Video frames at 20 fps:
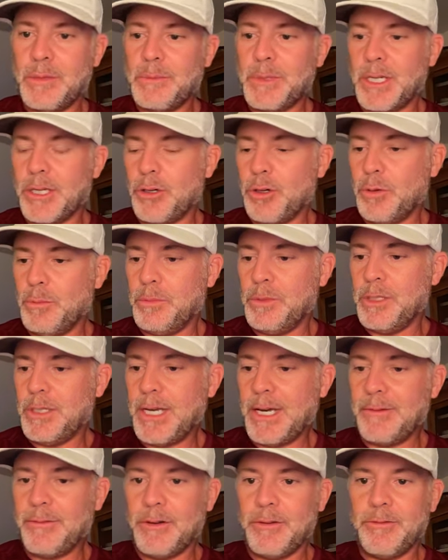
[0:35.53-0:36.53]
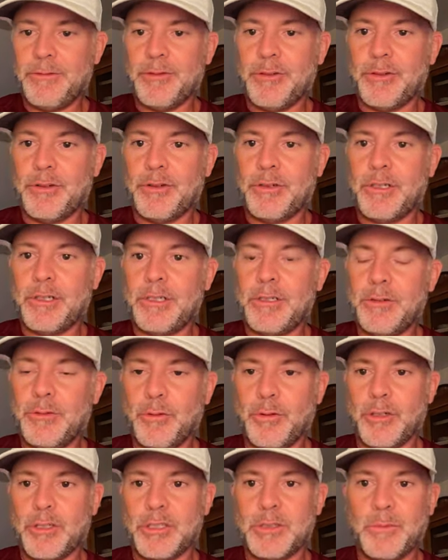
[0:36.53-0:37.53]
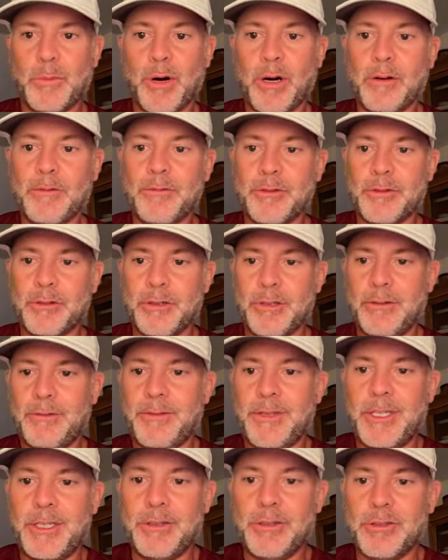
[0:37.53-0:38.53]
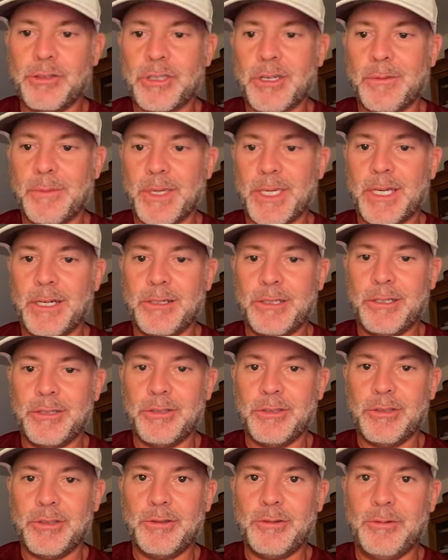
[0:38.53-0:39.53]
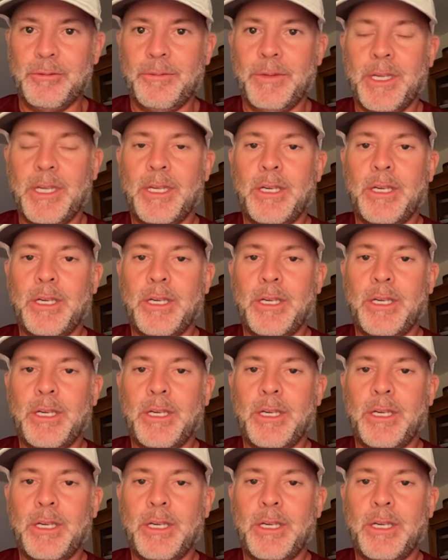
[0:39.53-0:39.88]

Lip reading: but I hope to have a flurry or a small flurry of videos coming out here soon.